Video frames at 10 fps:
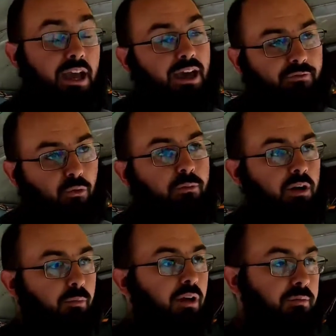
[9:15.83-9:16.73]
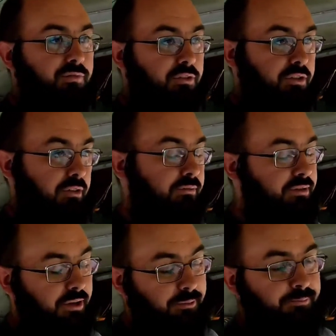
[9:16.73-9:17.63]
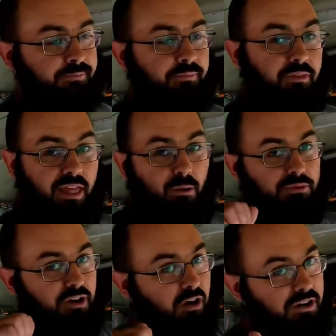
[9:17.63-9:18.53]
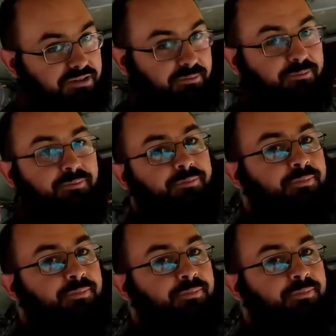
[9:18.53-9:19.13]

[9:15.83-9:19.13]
Yeah, and avoid bigger problems for sure. So that was awesome.